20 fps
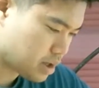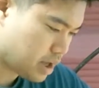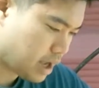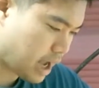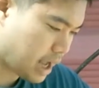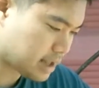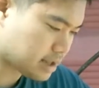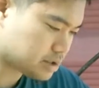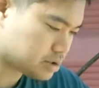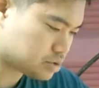
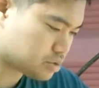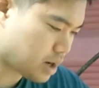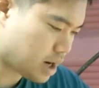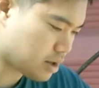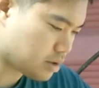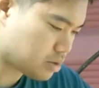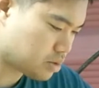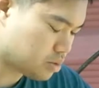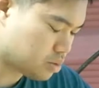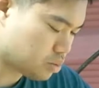had the
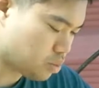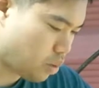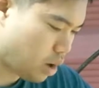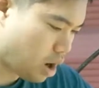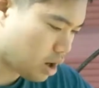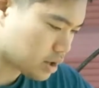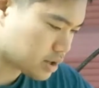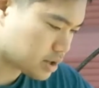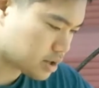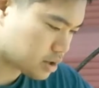strength to
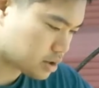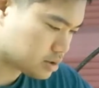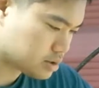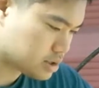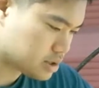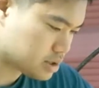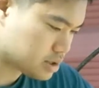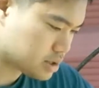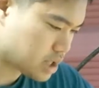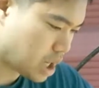walk here
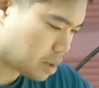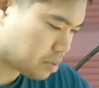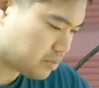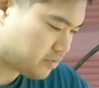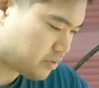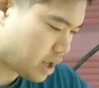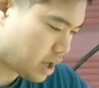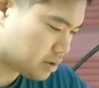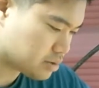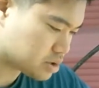since Neb
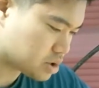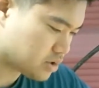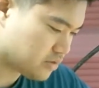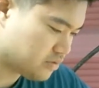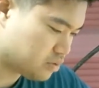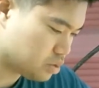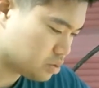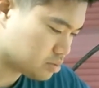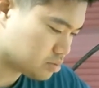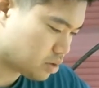found your
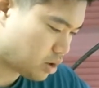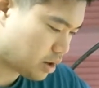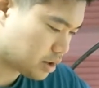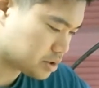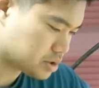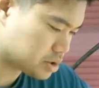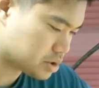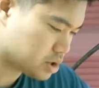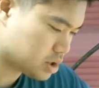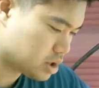
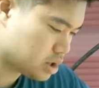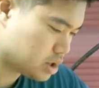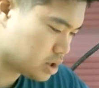footmarks."